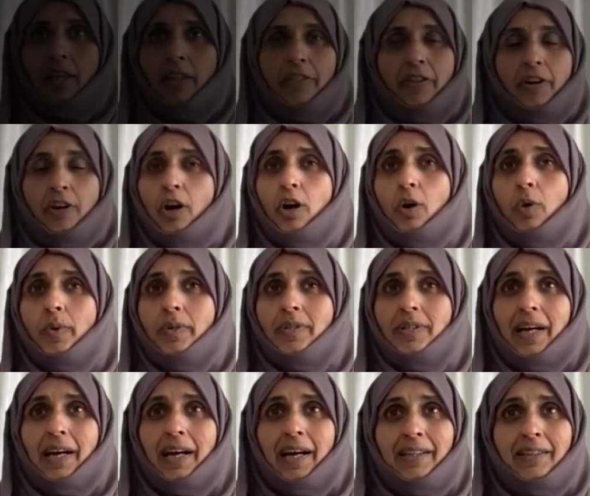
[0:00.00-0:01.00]
They're always
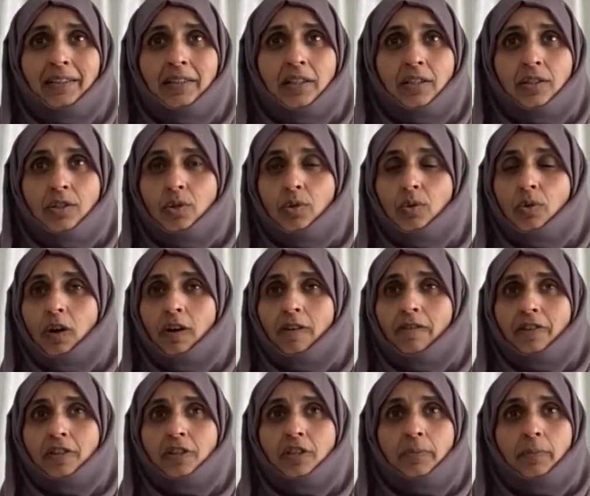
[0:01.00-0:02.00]
at hand to
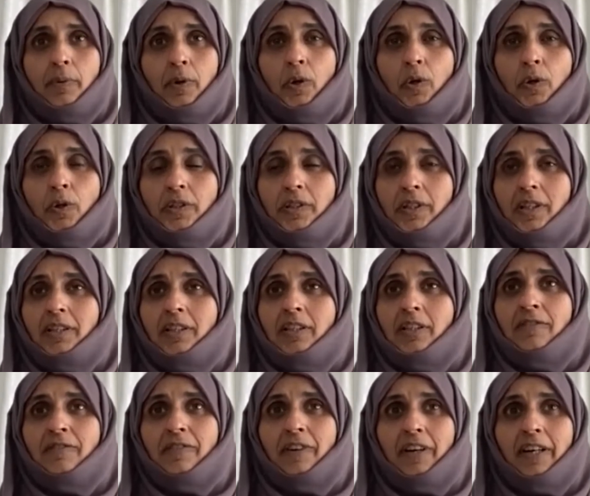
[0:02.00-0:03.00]
offer support and
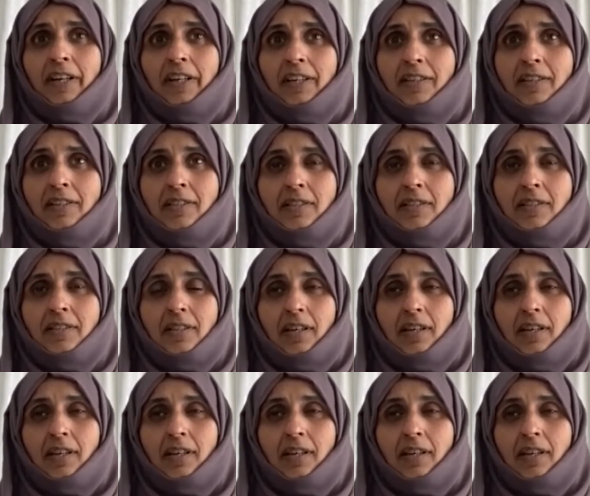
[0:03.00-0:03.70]
advice.